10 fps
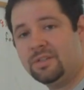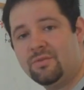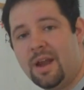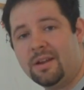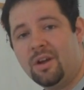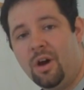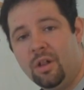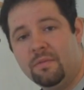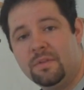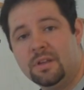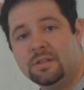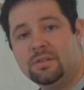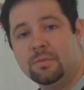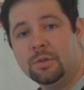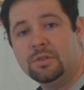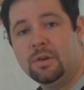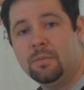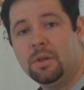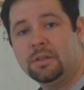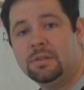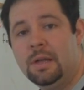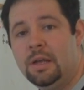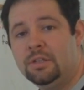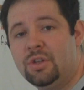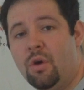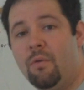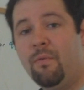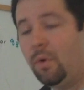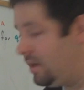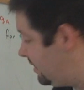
extract all of the consumer surplus. So, for